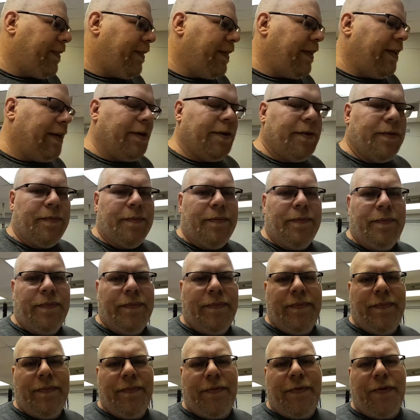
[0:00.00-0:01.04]
You know,
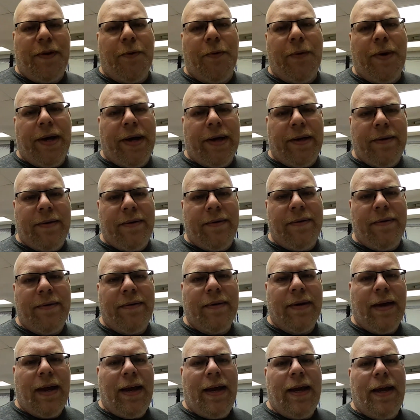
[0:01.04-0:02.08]
so what?
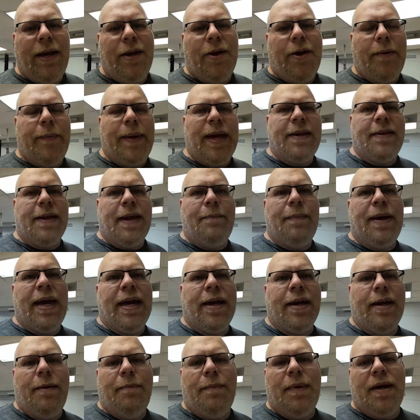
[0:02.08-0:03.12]
You know, I make that
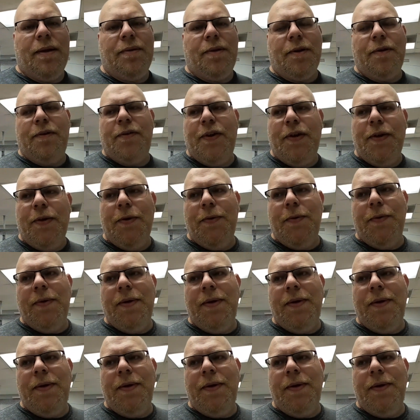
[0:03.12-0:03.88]
back in a month or two.